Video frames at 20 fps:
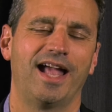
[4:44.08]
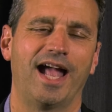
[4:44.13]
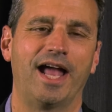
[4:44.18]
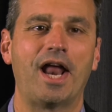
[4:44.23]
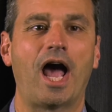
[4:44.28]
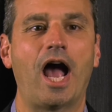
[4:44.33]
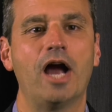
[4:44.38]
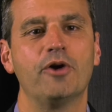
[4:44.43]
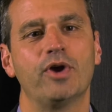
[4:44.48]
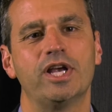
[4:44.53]
At
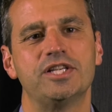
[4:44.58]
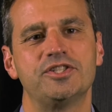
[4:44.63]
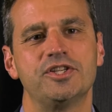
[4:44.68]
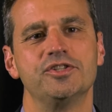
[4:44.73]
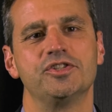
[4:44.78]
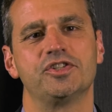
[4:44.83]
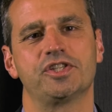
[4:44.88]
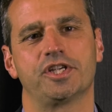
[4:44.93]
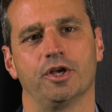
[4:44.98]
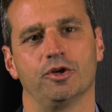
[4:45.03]
HiRez
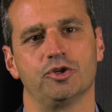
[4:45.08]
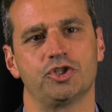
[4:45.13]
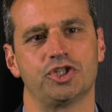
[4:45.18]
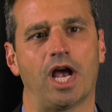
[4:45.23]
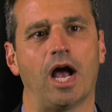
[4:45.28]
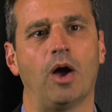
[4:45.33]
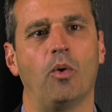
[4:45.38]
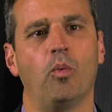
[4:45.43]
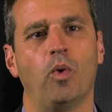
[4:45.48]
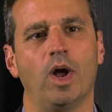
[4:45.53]
and
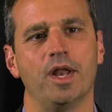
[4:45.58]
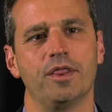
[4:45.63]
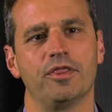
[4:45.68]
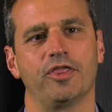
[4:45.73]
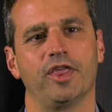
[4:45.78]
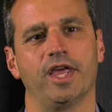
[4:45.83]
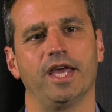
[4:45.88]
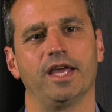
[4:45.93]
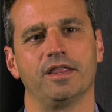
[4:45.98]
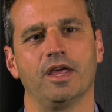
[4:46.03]
Skillshot, one
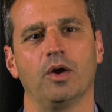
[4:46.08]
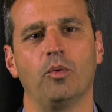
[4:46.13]
thing